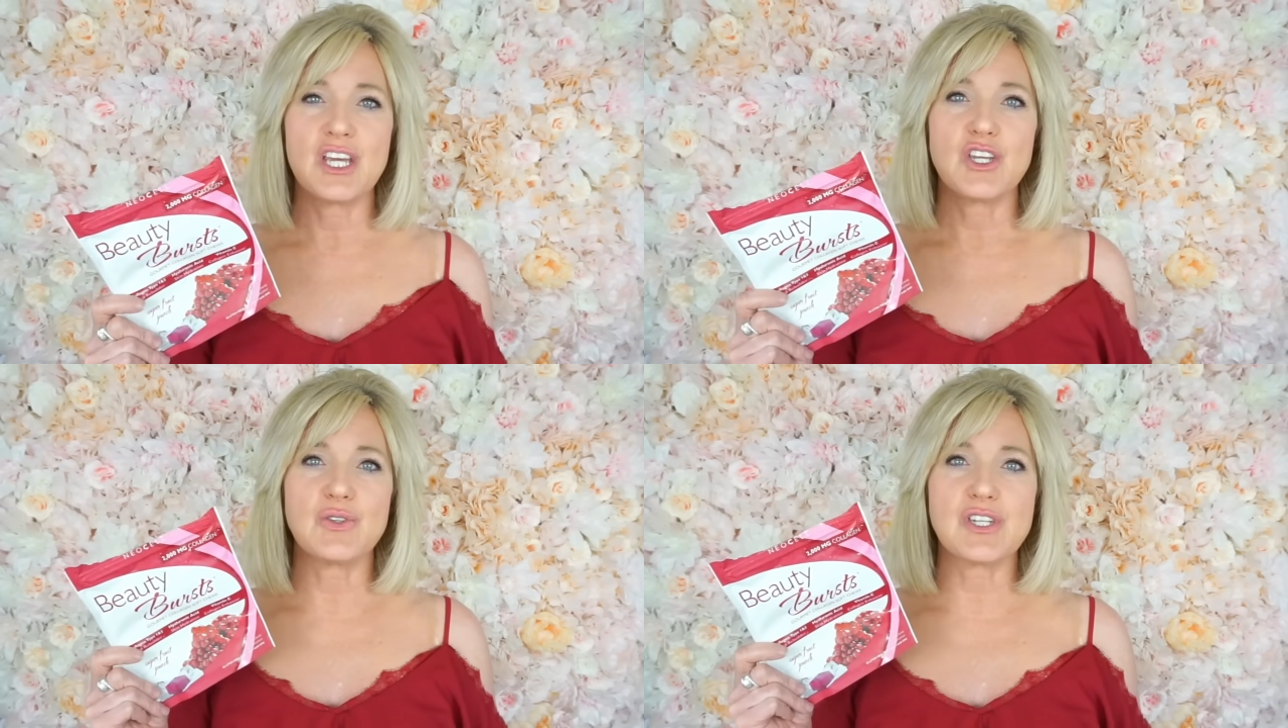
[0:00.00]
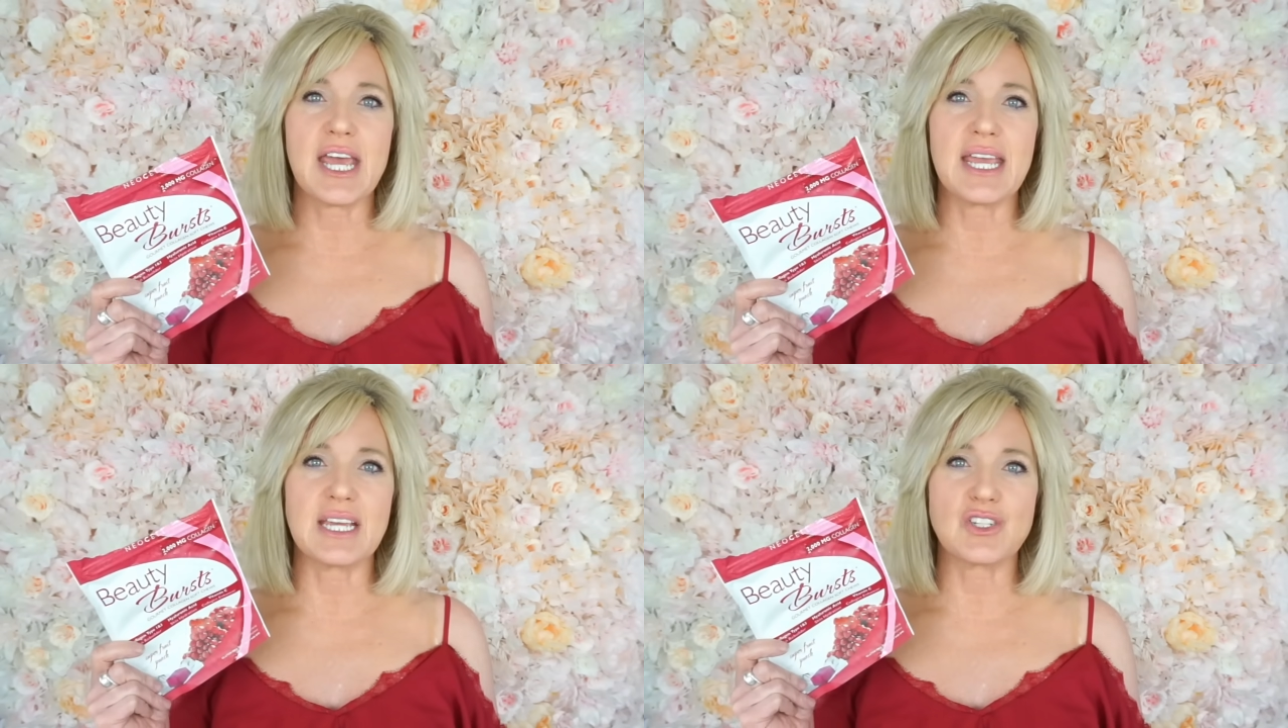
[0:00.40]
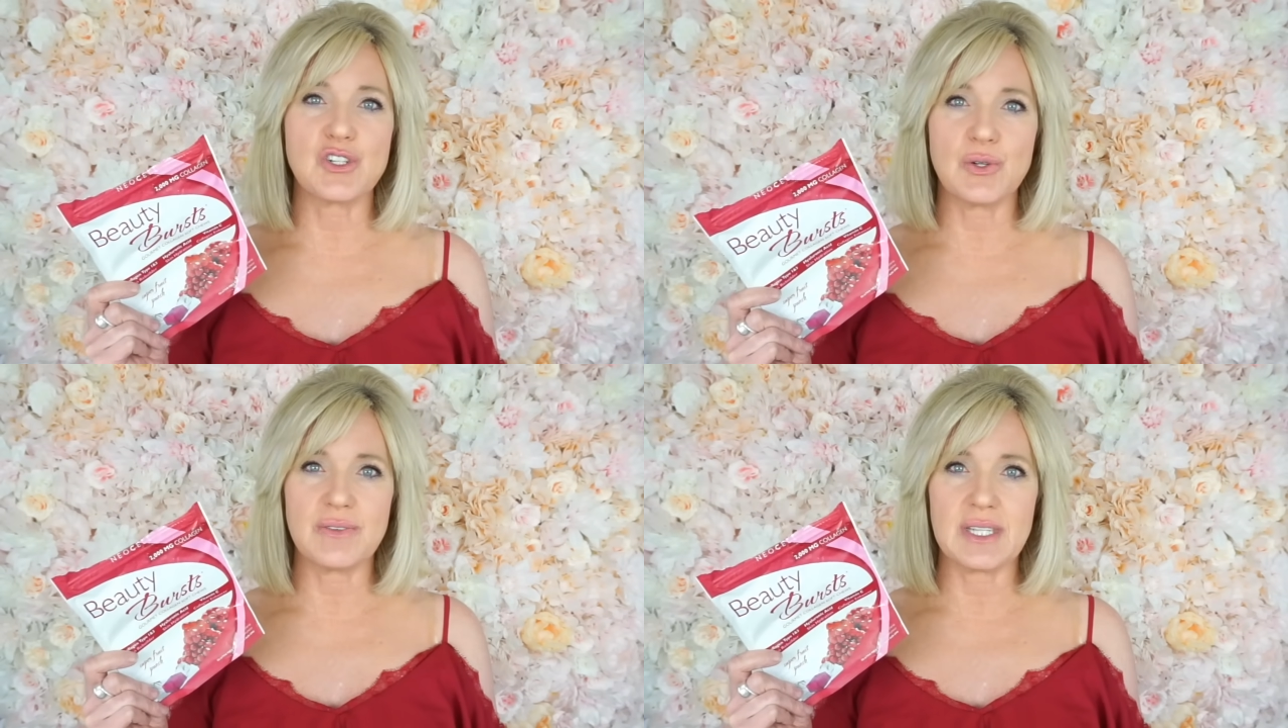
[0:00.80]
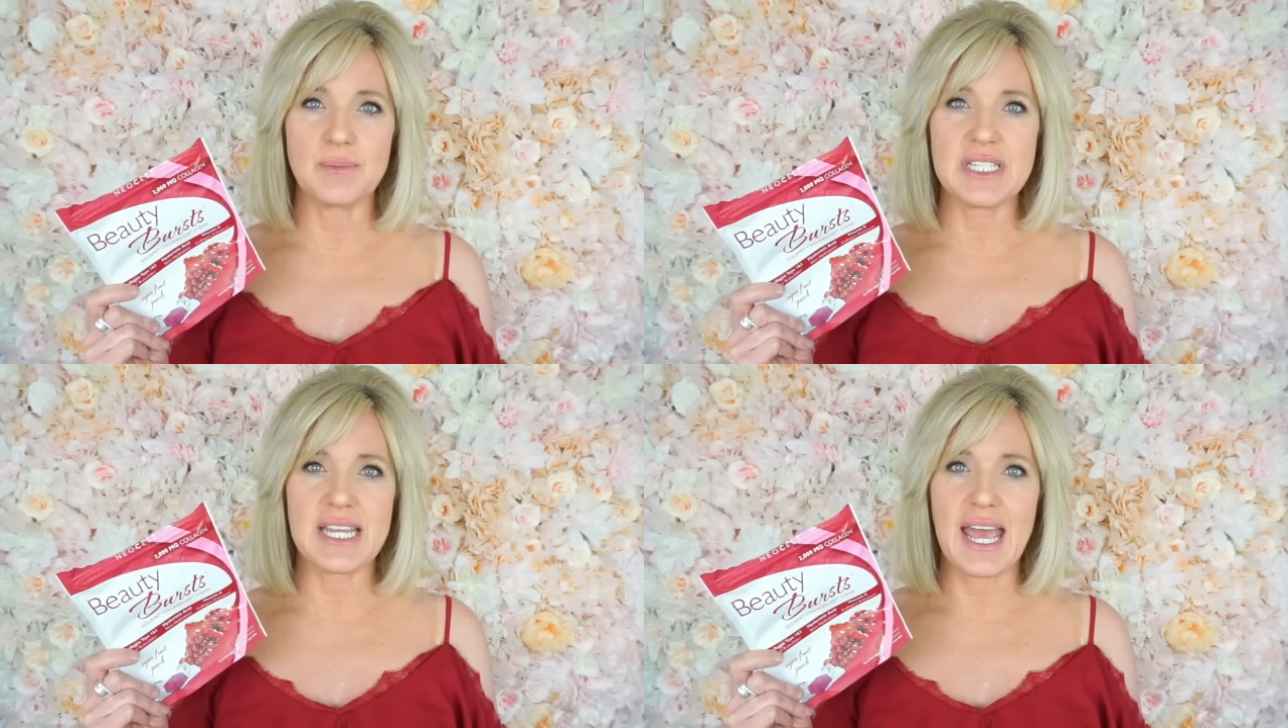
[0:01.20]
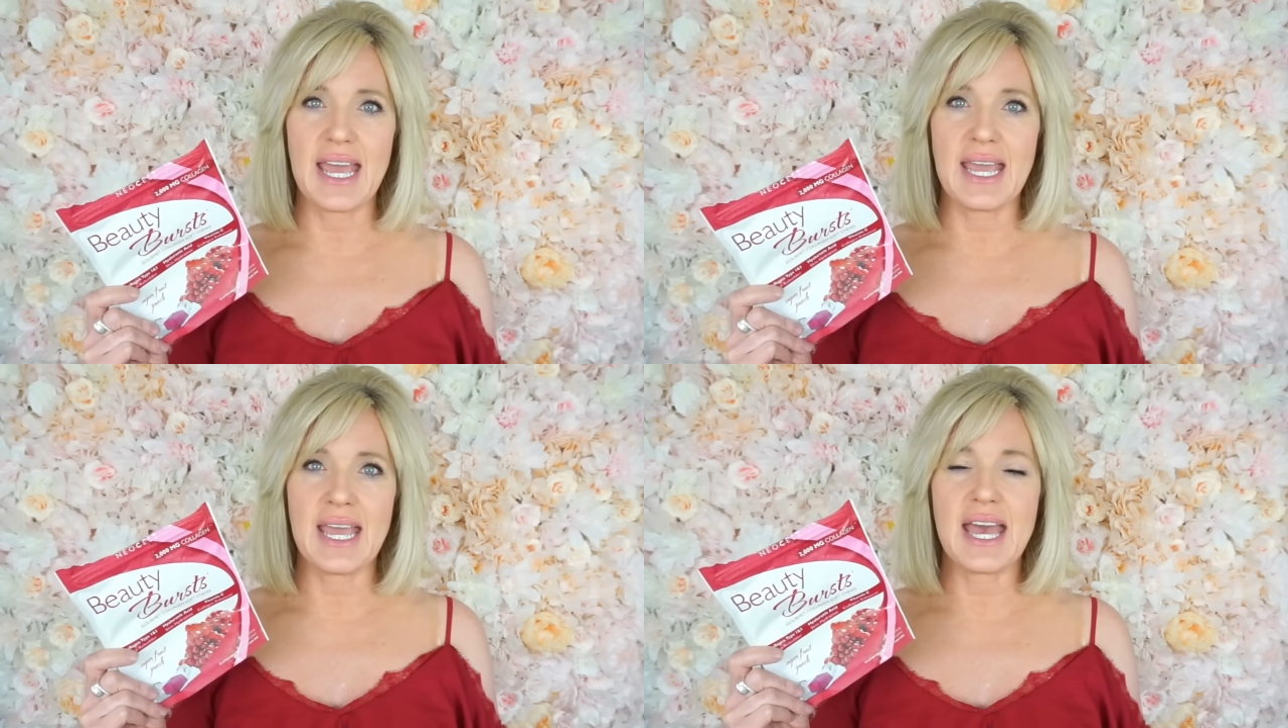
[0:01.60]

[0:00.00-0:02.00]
You take 2 of them a day,